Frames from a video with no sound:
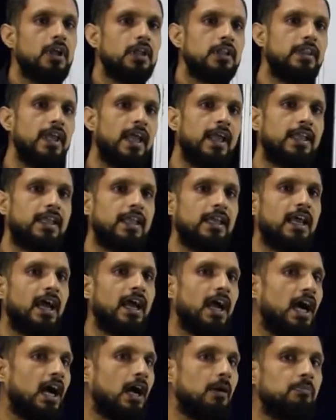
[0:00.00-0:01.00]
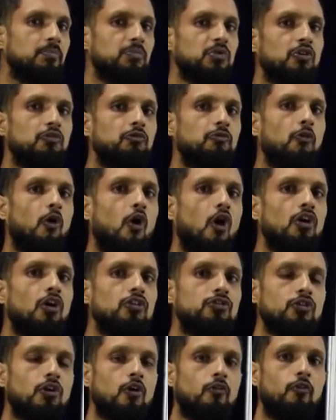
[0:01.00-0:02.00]
they can have the
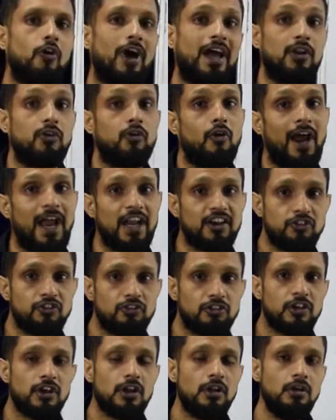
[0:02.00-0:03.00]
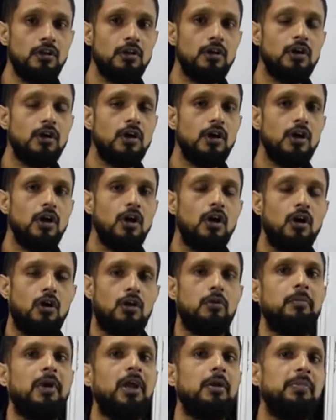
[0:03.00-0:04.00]
force of attraction
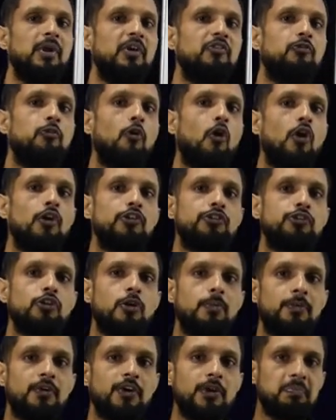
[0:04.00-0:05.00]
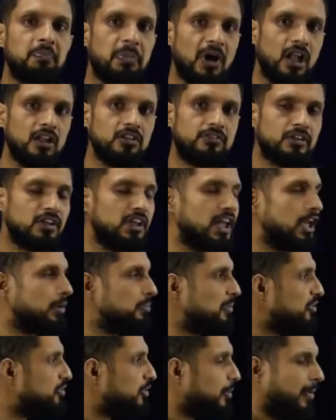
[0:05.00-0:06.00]
or maybe force of repulsion. That
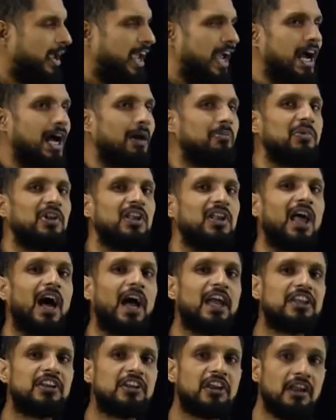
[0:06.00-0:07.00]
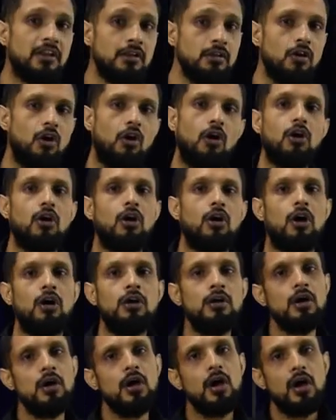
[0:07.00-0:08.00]
means they may have liking
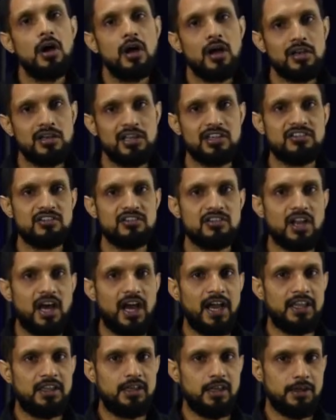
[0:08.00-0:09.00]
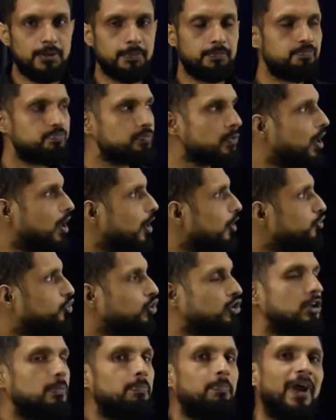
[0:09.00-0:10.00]
or disliking.
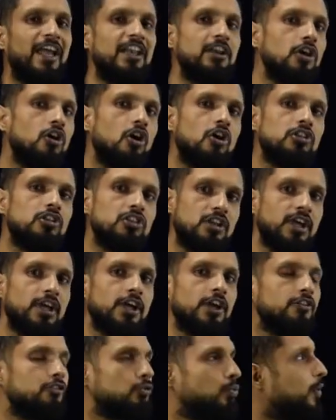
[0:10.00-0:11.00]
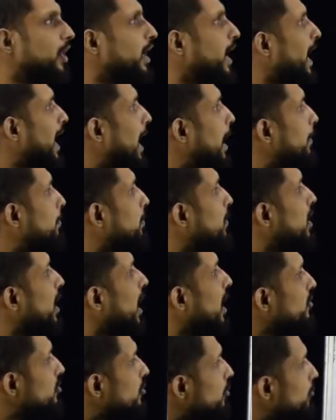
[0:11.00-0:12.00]
So depending on this, we have
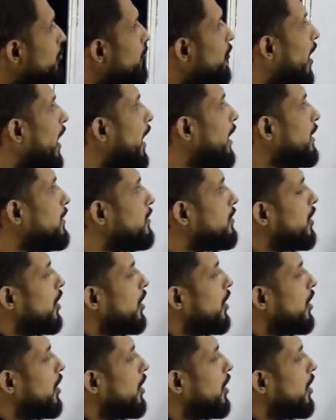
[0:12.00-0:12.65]
classified